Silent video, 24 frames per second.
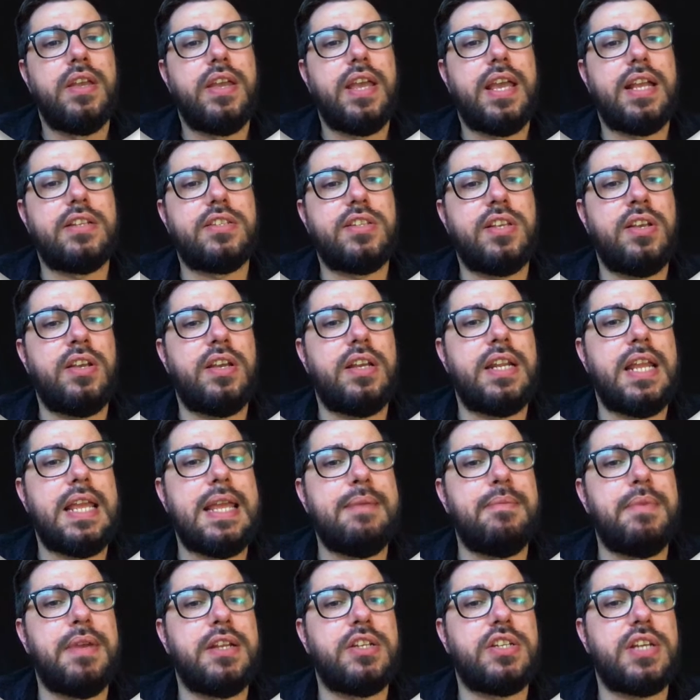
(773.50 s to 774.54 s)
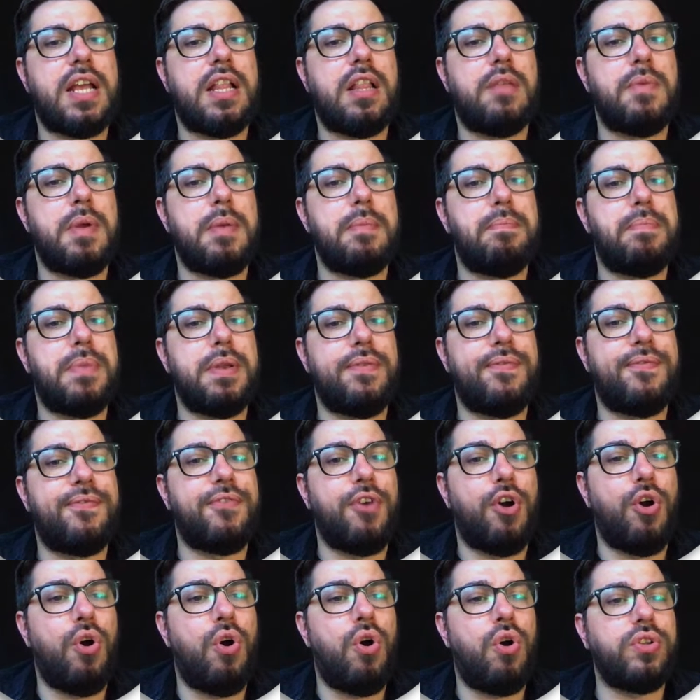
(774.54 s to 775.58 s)
Insert an image element
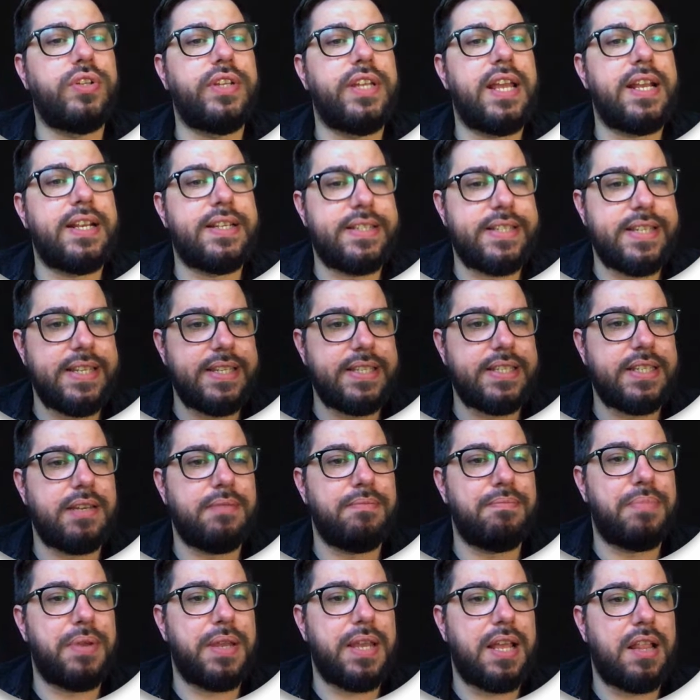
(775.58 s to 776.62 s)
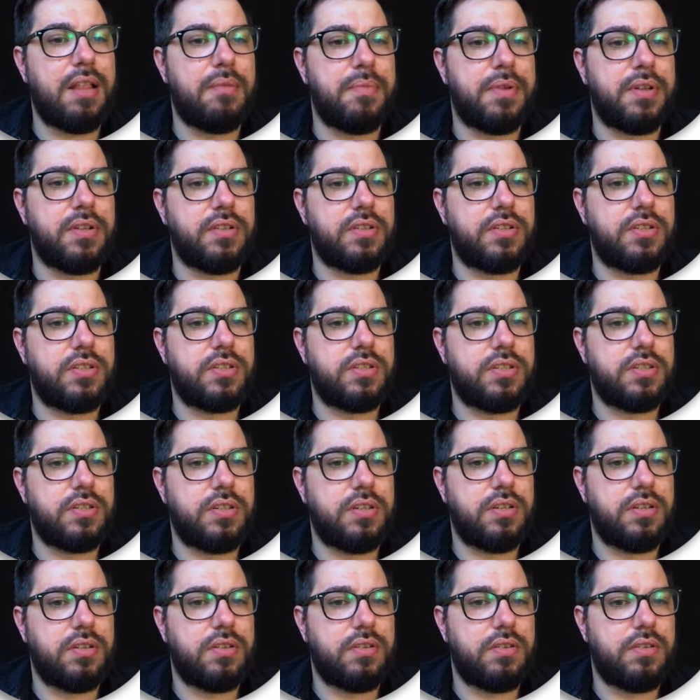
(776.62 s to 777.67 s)
before the existing P elements.
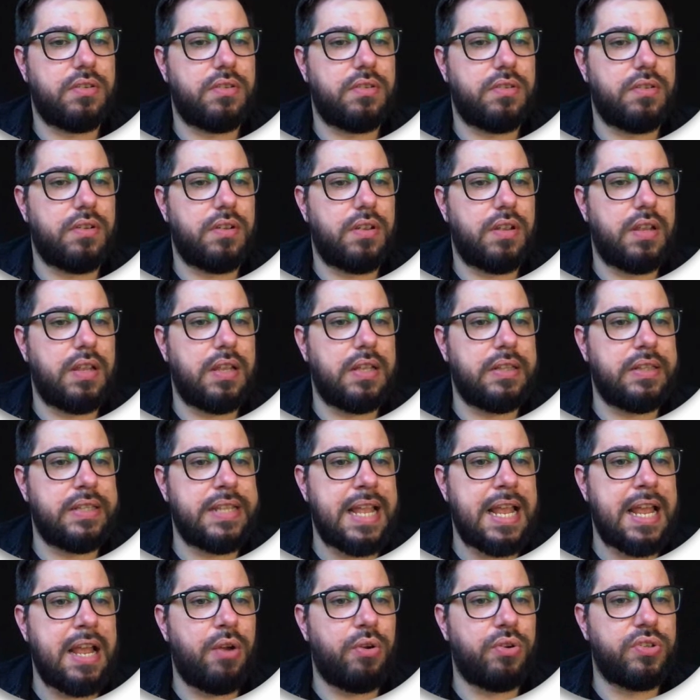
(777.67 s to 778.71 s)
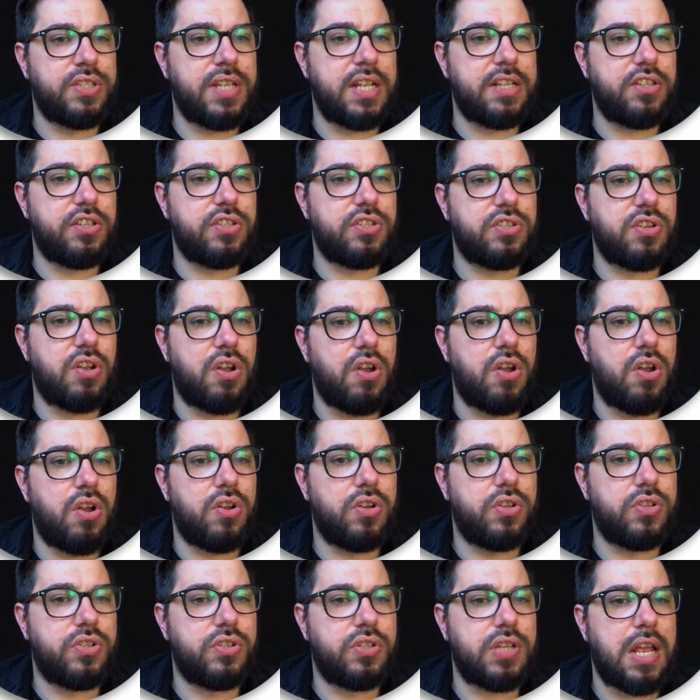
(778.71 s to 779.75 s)
Now set the
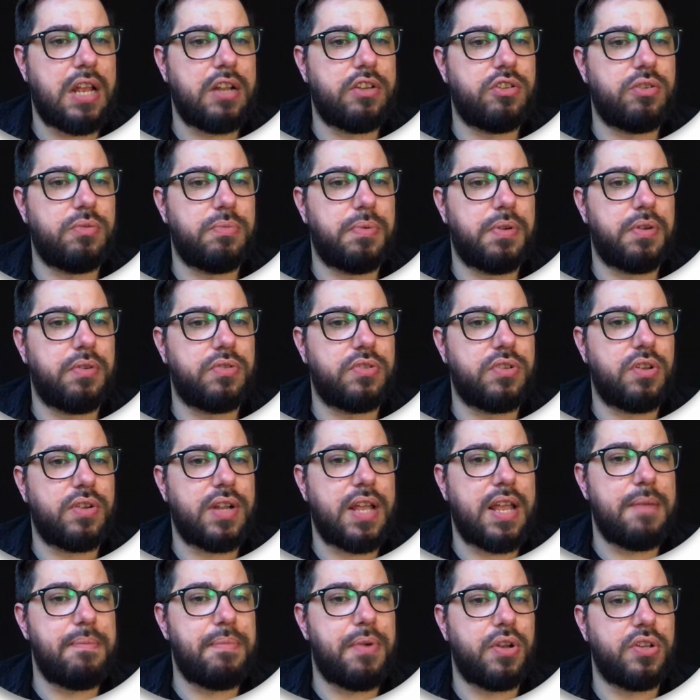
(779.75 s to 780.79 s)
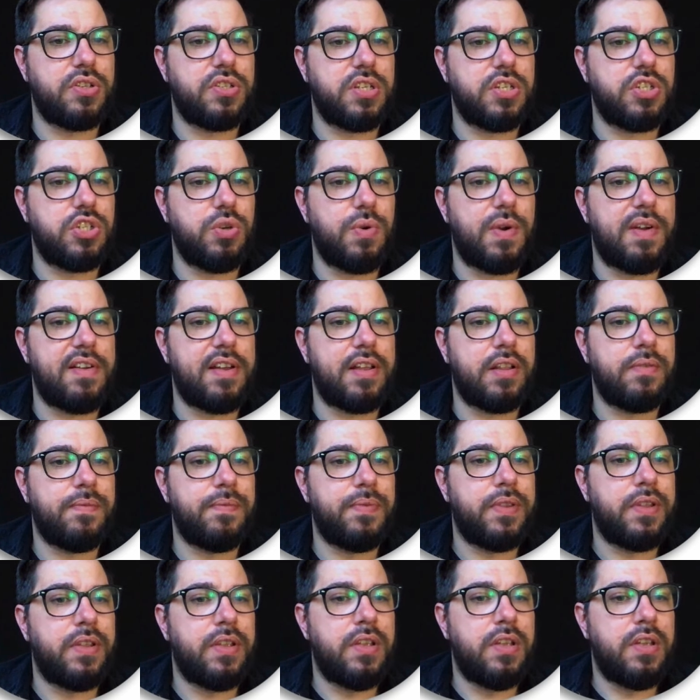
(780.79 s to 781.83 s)
source attribute so that it points to this URL.
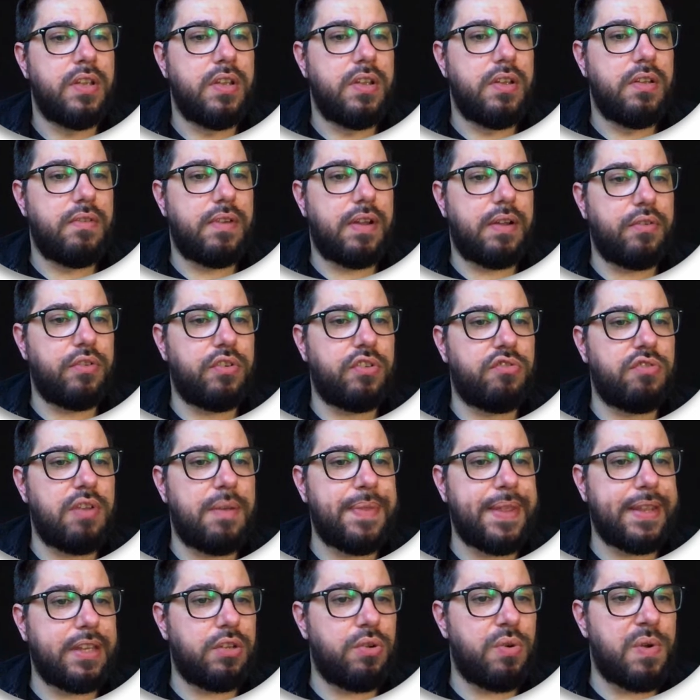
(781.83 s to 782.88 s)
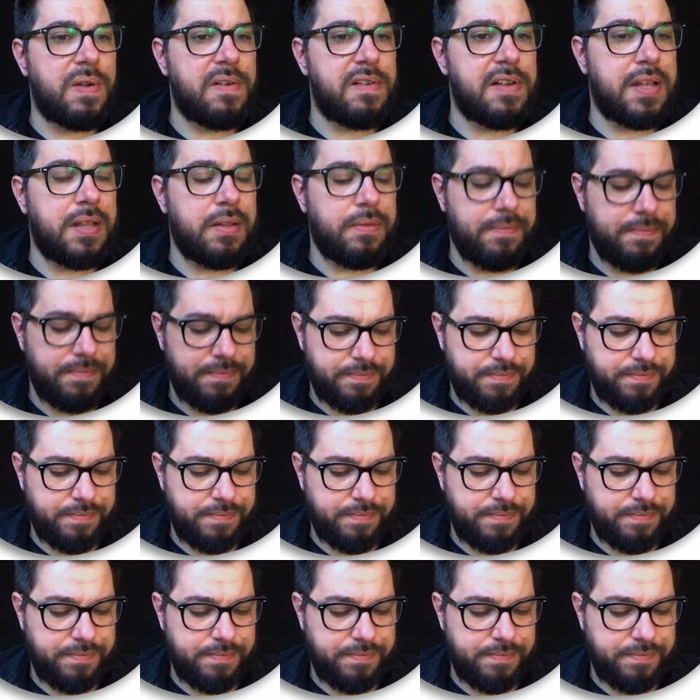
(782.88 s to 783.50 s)
I'm going to grab that URL.